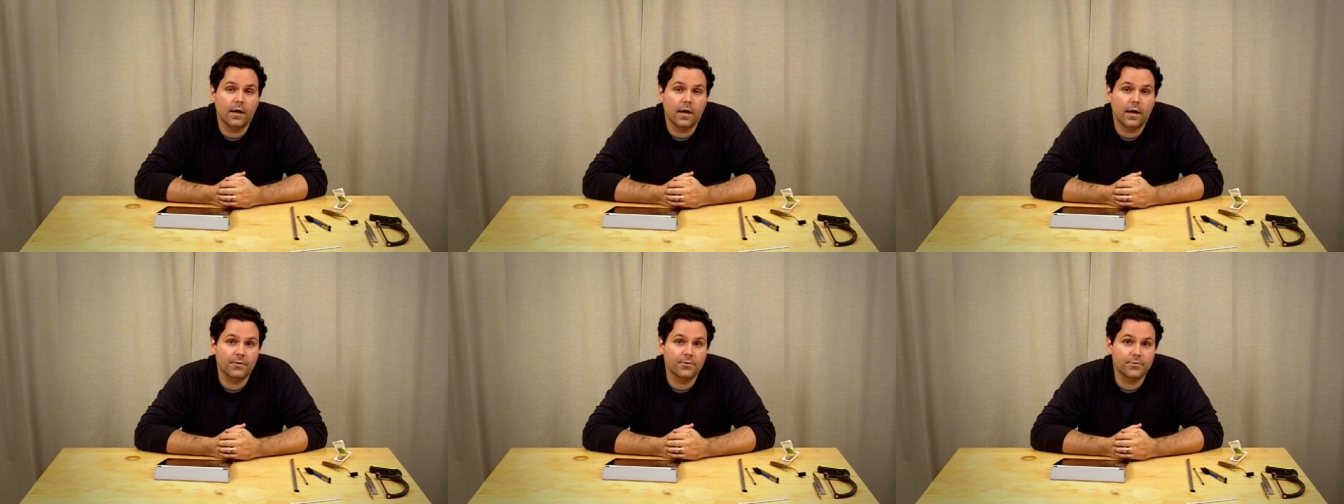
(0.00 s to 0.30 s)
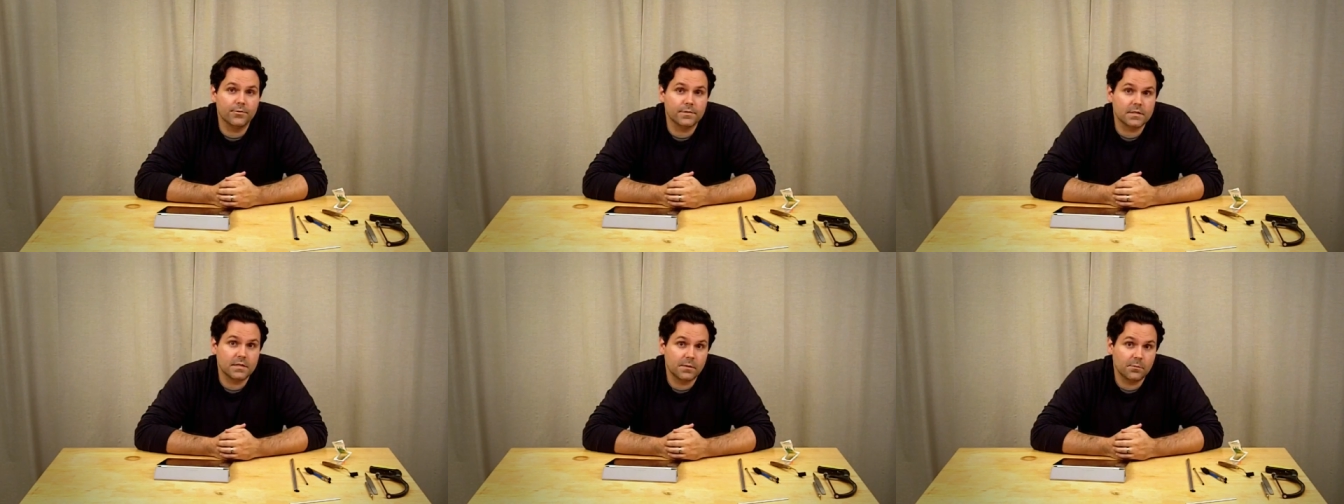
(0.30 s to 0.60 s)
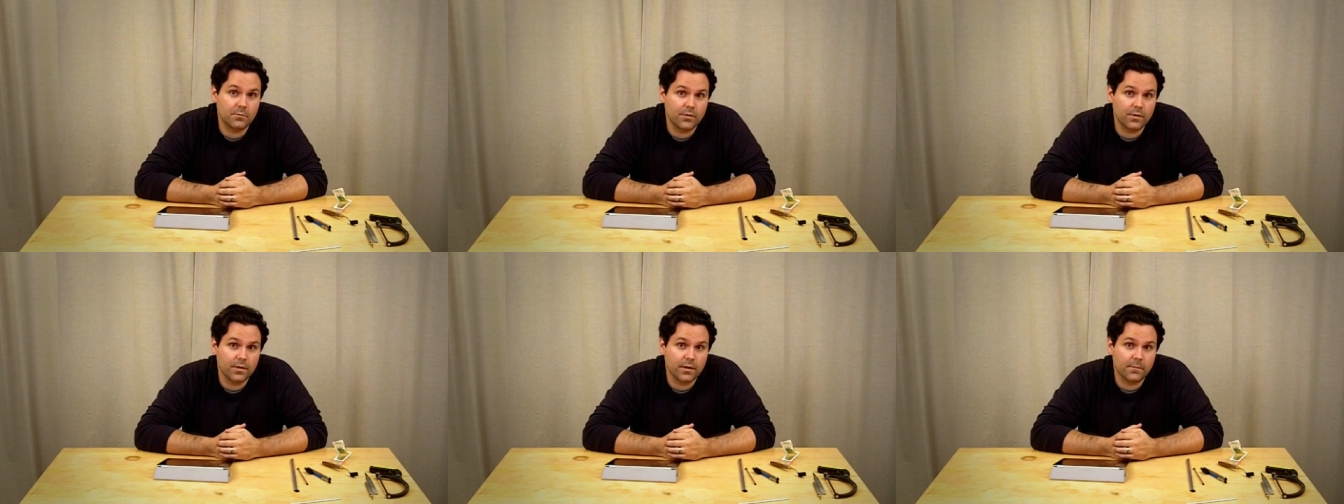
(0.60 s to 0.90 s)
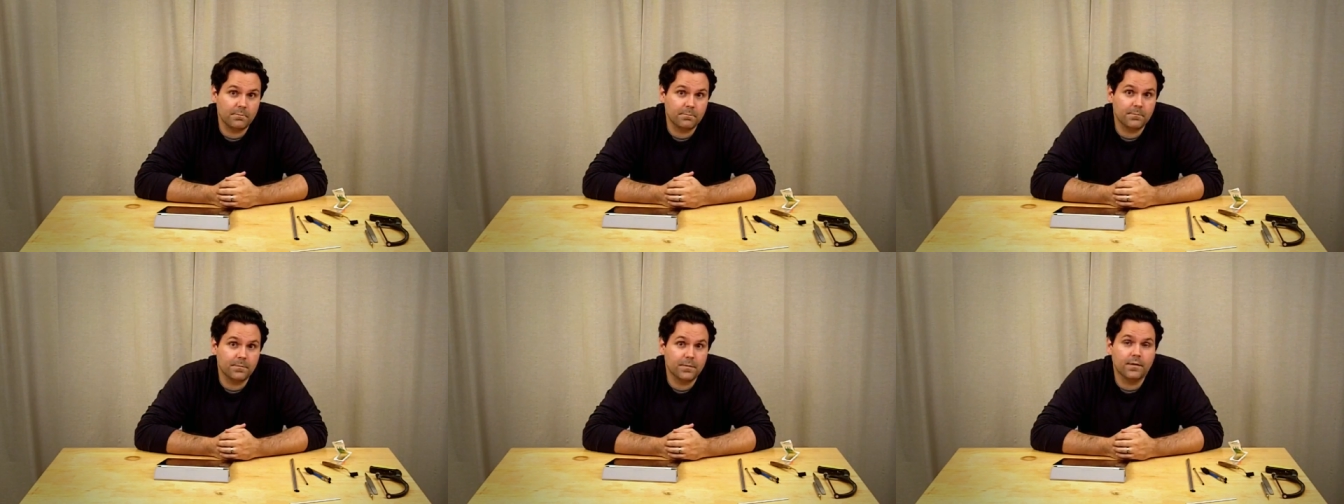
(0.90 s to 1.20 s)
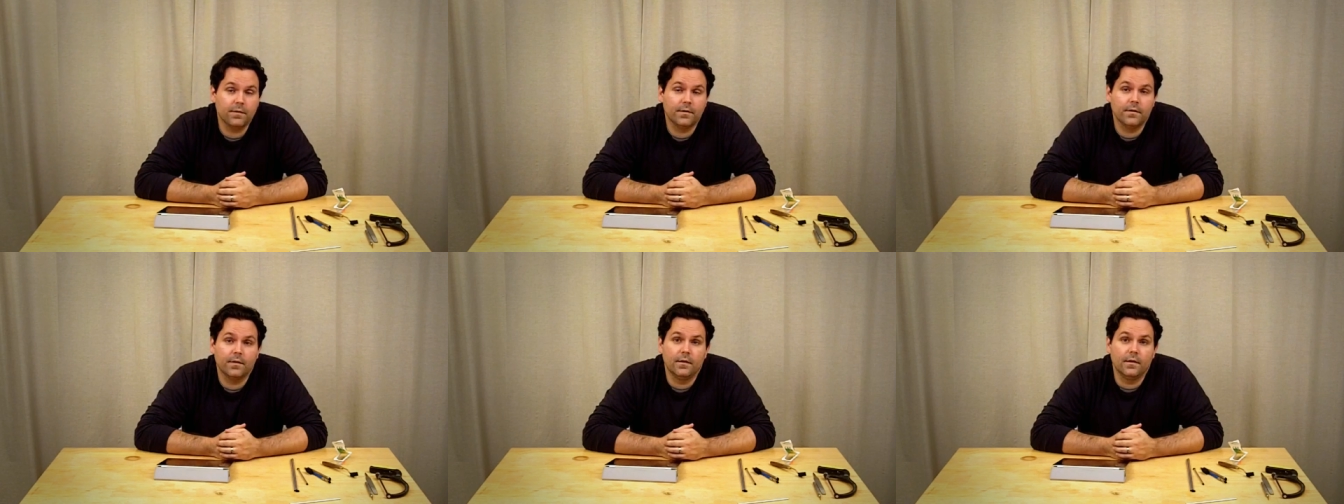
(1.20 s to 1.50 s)
how to assemble them,
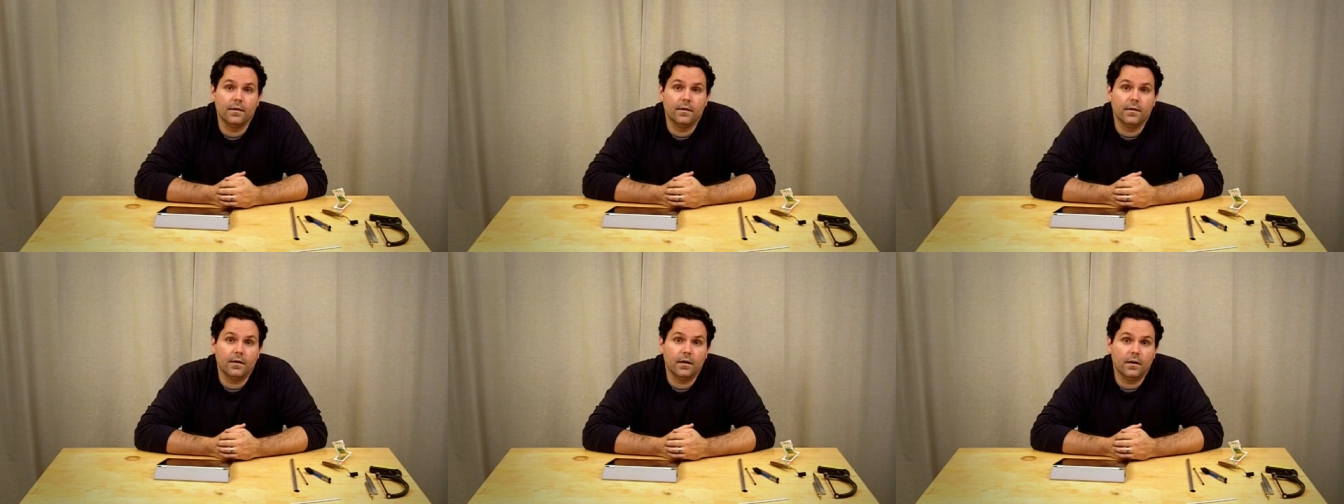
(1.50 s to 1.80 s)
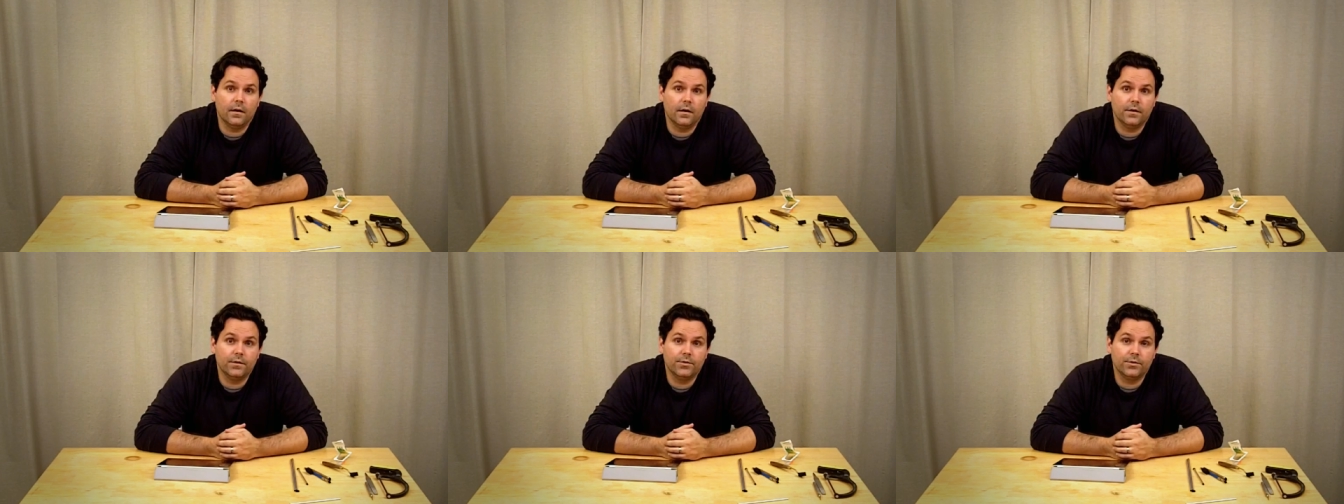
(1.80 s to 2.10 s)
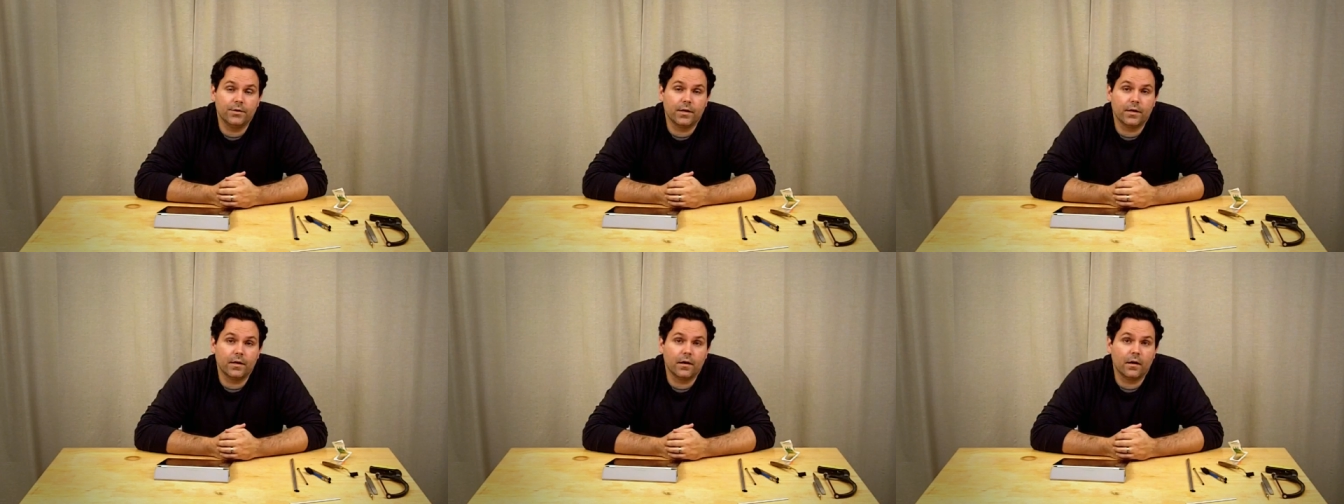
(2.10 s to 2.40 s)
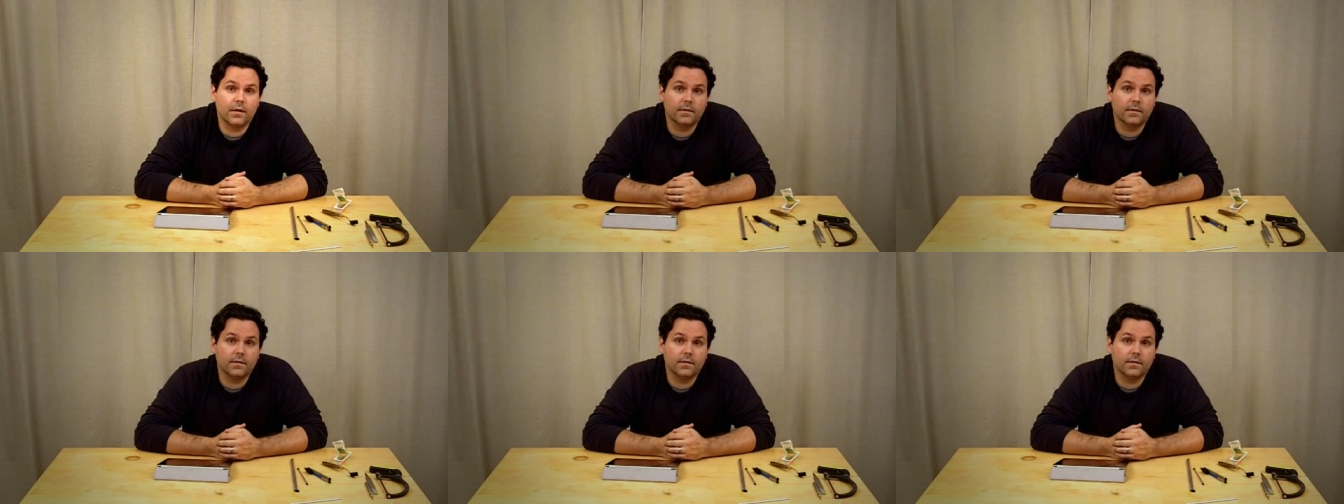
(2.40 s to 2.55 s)
uh, you can